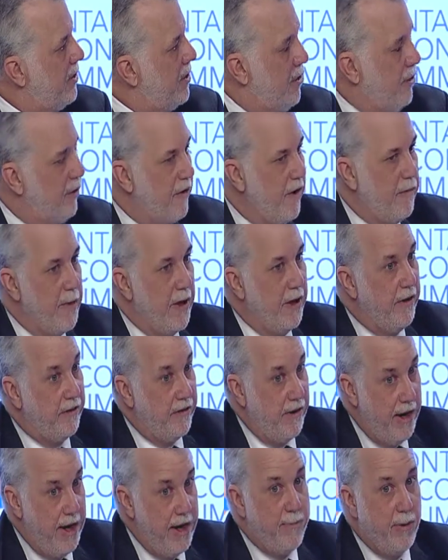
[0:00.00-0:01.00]
Because I've been
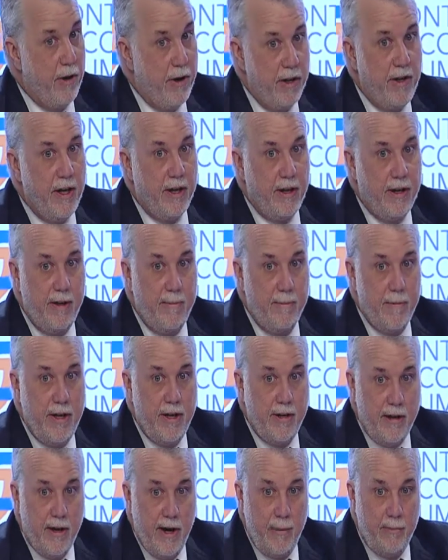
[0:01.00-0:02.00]
saying politically
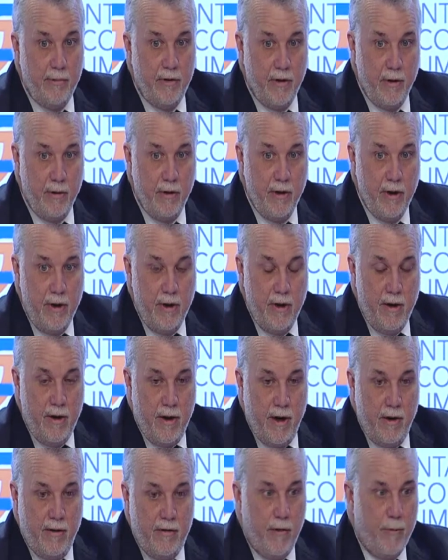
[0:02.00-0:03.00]
many times, you know,
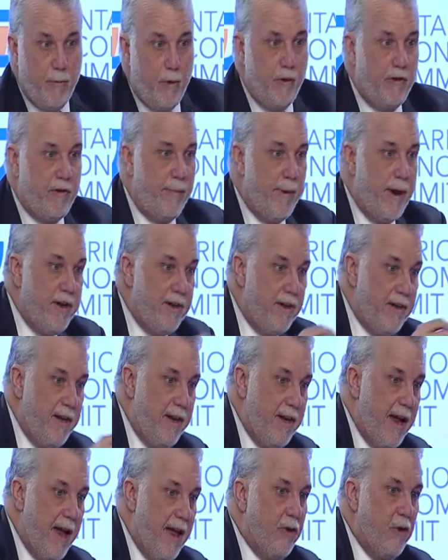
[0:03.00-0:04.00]
it's the
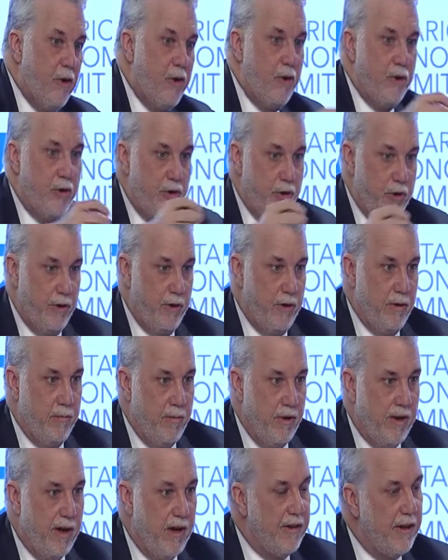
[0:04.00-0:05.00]
municipality and the union.
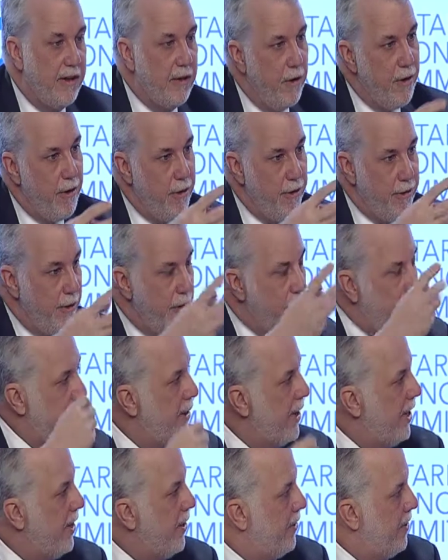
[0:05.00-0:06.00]
But I say there's a third
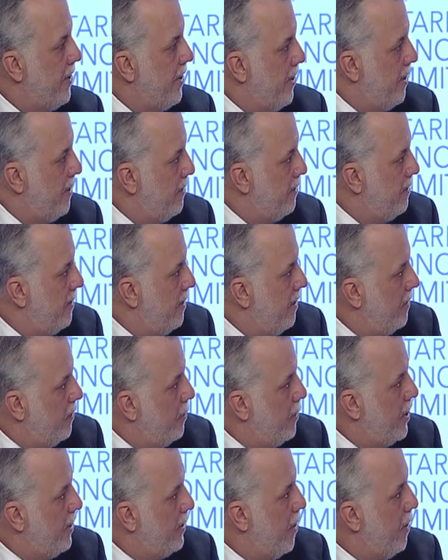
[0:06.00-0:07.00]
player there that
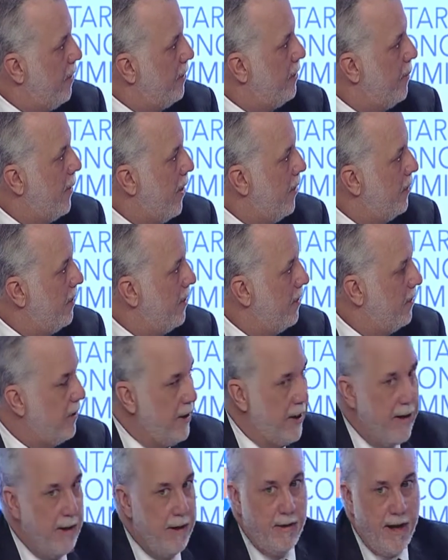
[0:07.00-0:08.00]
nobody talks about, is
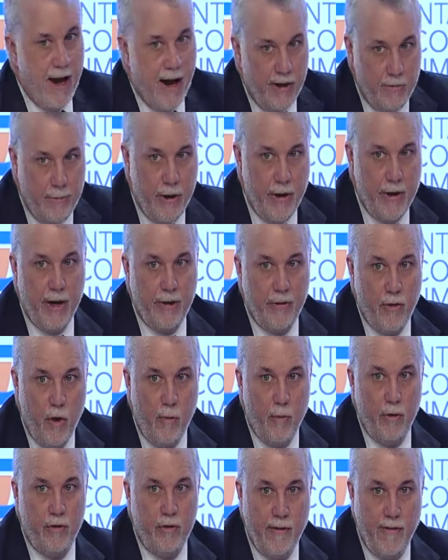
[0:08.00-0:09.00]
the taxpayer at
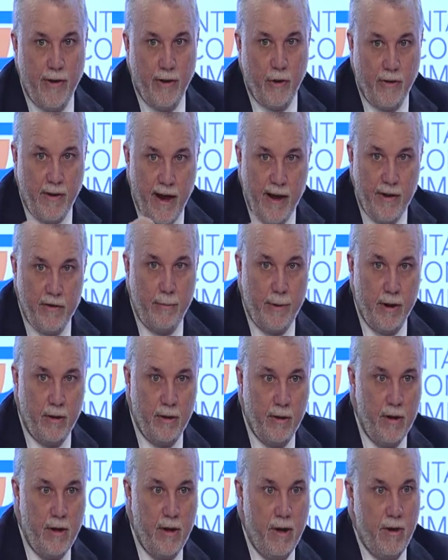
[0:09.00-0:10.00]
home receiving the tax
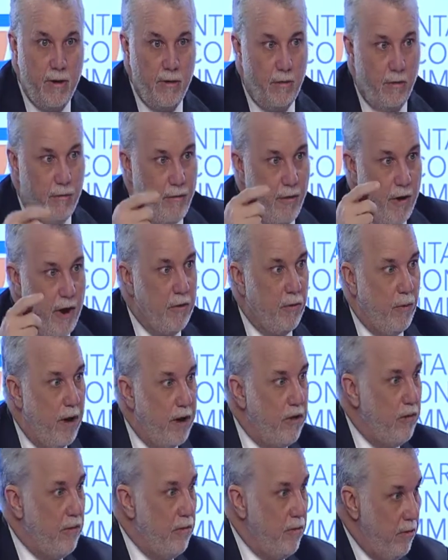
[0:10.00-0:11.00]
bill to fund
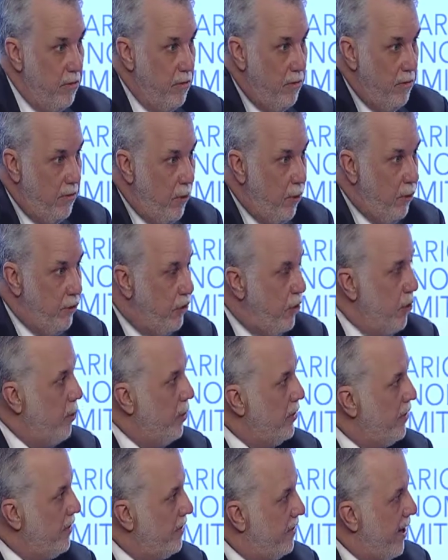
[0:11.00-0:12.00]
what those two
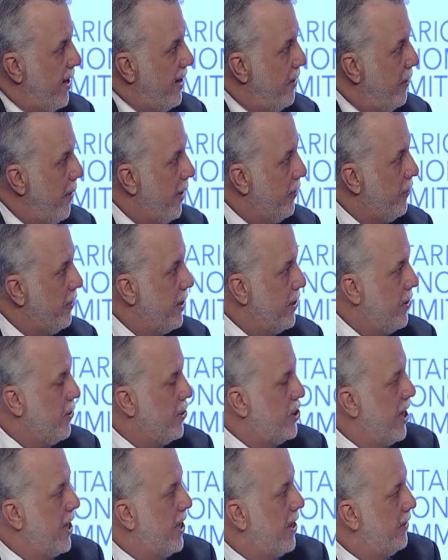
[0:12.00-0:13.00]
will decide around the
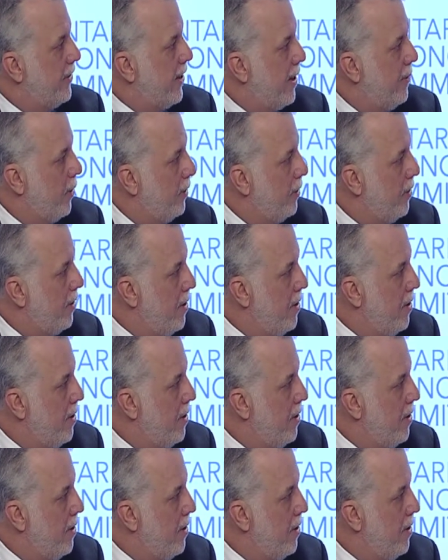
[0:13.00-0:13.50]
negotiating table.